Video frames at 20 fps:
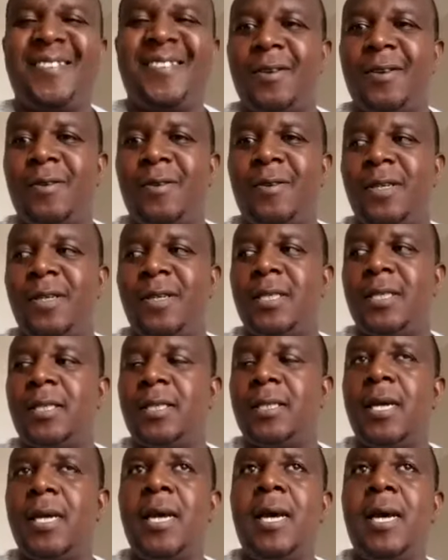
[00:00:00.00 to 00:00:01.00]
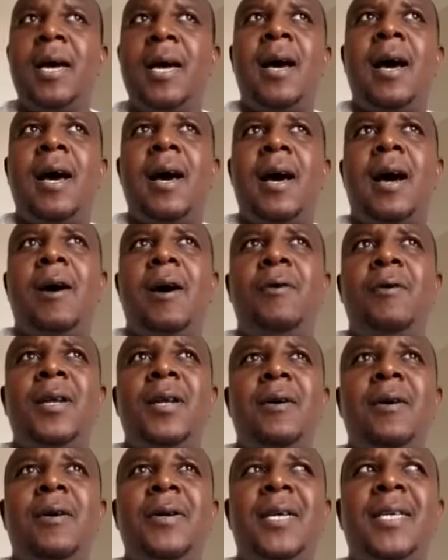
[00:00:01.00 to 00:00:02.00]
I think you are almost a clinical
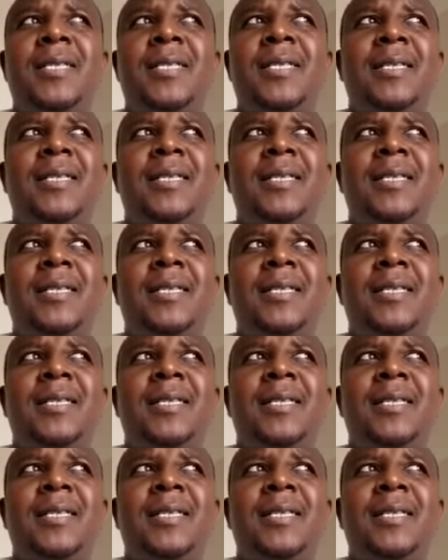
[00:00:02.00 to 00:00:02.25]
psychologist.